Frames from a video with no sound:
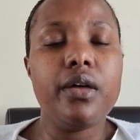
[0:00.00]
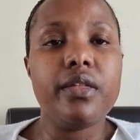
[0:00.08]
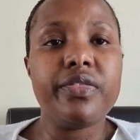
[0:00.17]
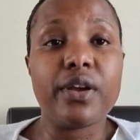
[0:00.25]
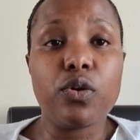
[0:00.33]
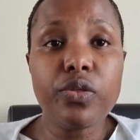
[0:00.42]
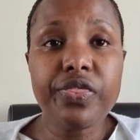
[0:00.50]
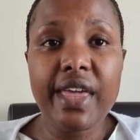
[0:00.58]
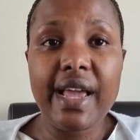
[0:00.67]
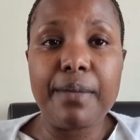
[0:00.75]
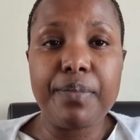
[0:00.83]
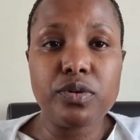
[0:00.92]
the good
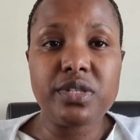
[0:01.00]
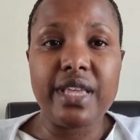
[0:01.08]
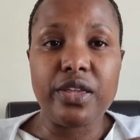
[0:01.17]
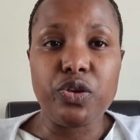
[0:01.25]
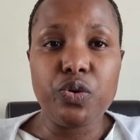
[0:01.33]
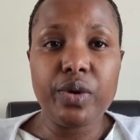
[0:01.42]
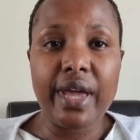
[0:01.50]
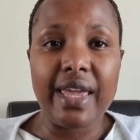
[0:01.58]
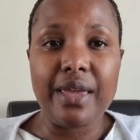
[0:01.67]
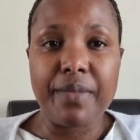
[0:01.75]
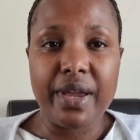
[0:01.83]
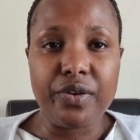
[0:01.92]
thing about the UK
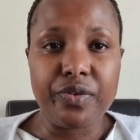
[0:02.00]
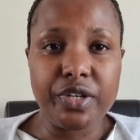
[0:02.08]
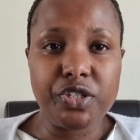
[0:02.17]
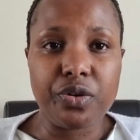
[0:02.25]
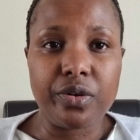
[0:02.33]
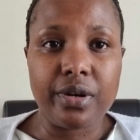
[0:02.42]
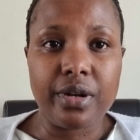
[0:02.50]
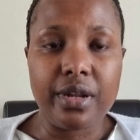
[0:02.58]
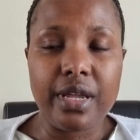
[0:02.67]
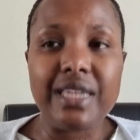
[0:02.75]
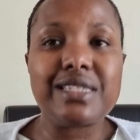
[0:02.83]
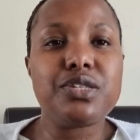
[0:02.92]
immigration,
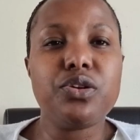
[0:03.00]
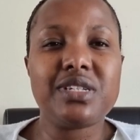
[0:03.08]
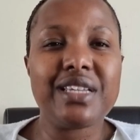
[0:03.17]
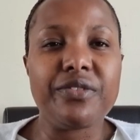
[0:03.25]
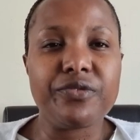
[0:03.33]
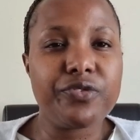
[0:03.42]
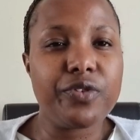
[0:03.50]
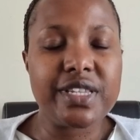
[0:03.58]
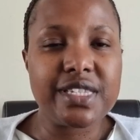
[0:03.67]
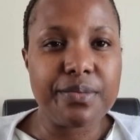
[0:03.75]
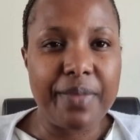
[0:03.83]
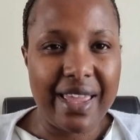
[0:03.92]
it's not
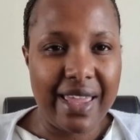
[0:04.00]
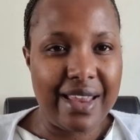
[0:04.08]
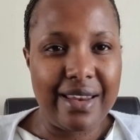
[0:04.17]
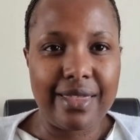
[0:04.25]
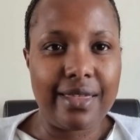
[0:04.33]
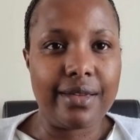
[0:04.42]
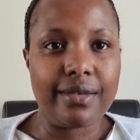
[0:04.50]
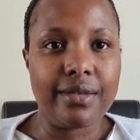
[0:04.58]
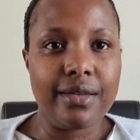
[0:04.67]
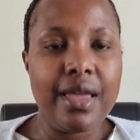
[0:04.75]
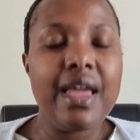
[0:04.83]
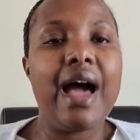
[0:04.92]
influenced by anything.
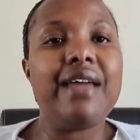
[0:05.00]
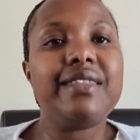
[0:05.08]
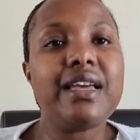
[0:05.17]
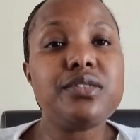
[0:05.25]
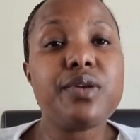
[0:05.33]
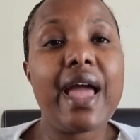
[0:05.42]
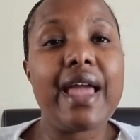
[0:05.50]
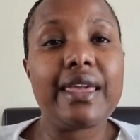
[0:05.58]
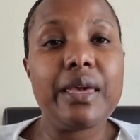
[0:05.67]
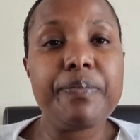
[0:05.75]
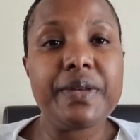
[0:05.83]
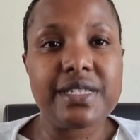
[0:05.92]
And that's why I
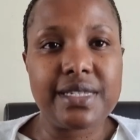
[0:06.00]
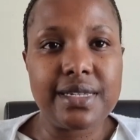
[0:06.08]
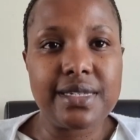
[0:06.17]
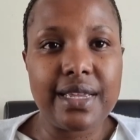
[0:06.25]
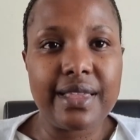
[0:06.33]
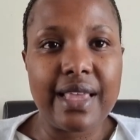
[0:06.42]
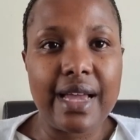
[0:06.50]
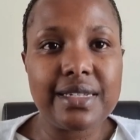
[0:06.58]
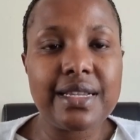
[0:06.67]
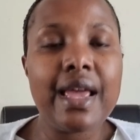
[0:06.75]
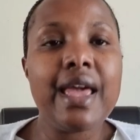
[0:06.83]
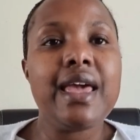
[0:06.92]
keep insisting
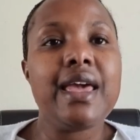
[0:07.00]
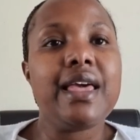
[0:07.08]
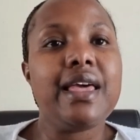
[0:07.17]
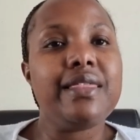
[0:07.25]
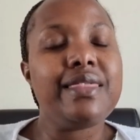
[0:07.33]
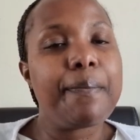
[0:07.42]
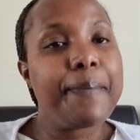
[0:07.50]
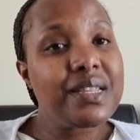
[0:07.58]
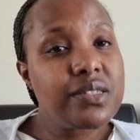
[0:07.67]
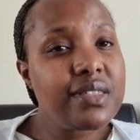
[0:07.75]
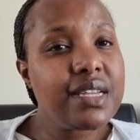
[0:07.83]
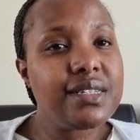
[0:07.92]
that the
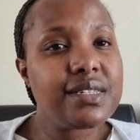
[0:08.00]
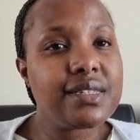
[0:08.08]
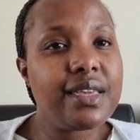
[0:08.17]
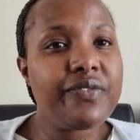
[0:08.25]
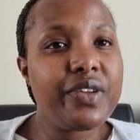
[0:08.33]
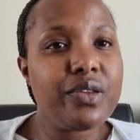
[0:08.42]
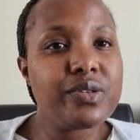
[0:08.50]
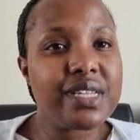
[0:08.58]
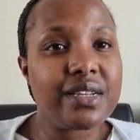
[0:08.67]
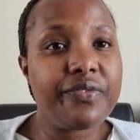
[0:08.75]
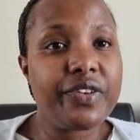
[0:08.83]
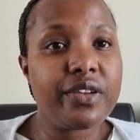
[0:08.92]
person that is giving you
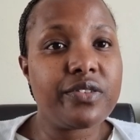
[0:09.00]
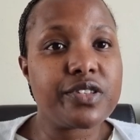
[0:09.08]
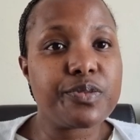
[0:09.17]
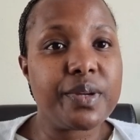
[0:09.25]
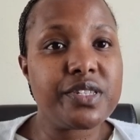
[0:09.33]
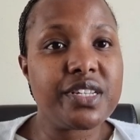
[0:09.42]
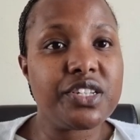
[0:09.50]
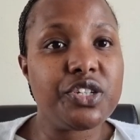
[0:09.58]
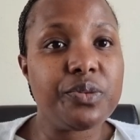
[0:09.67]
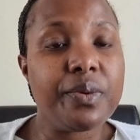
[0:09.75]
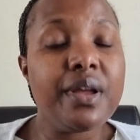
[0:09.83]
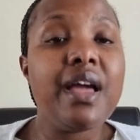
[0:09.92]
certificate of
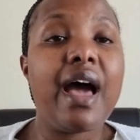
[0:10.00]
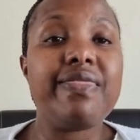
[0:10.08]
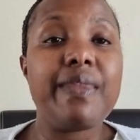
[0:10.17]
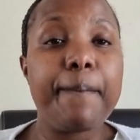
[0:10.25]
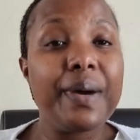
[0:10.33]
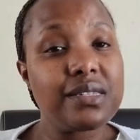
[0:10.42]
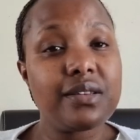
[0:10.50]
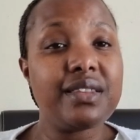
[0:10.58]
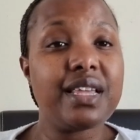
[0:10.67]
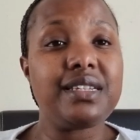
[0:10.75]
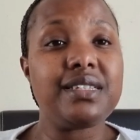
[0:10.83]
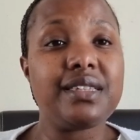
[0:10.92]
sponsorship and the person
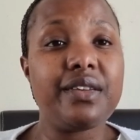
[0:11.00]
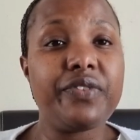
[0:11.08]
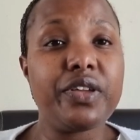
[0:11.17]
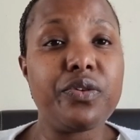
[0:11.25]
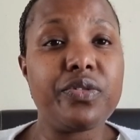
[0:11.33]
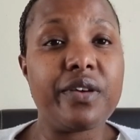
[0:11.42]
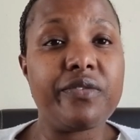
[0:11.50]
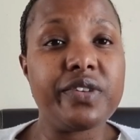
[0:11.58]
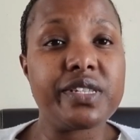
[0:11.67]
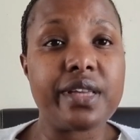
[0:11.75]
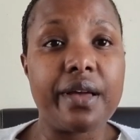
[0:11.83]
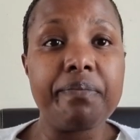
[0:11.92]
that is giving you the
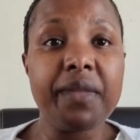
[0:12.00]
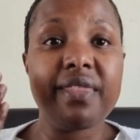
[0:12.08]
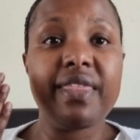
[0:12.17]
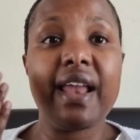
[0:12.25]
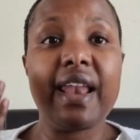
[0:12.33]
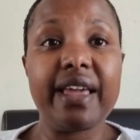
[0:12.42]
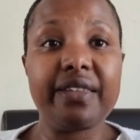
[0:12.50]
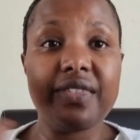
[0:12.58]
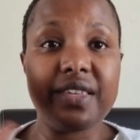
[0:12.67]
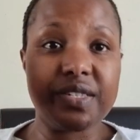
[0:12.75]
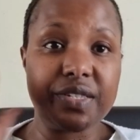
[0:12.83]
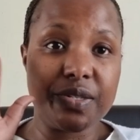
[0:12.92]
visa, they're like
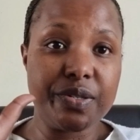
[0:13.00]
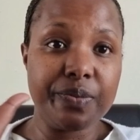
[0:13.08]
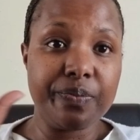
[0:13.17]
this,